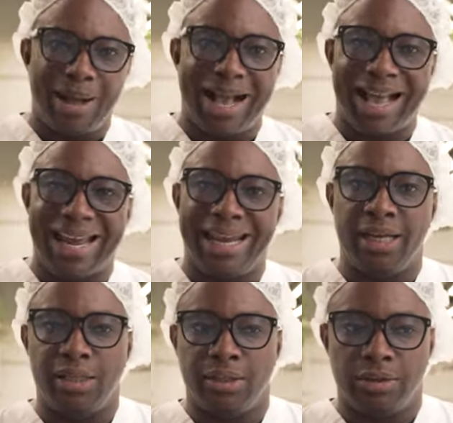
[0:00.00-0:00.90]

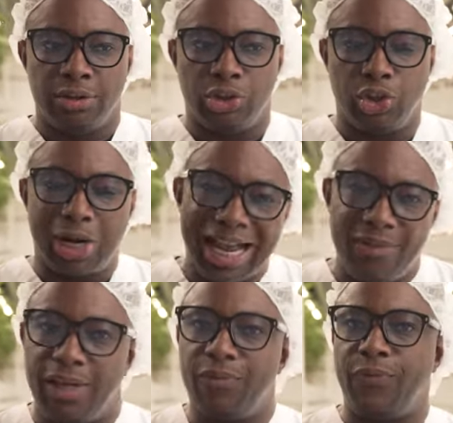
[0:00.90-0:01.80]
by
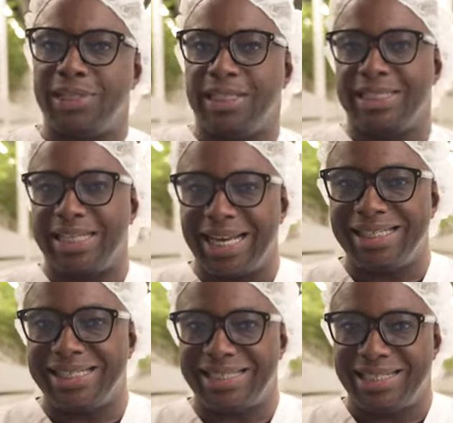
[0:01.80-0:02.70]
driving for
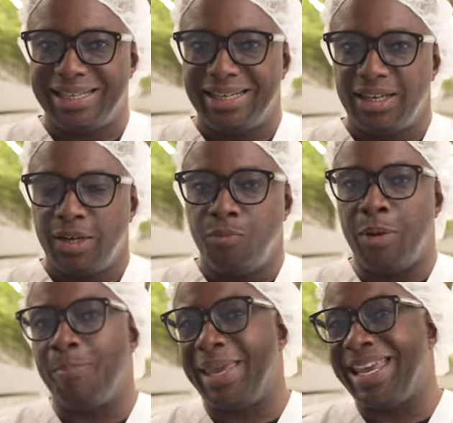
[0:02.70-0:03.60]
success,
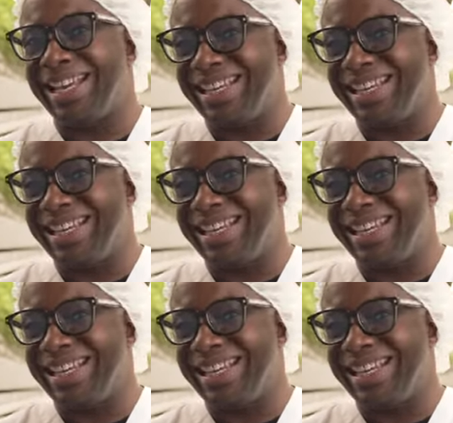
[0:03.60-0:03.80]
but being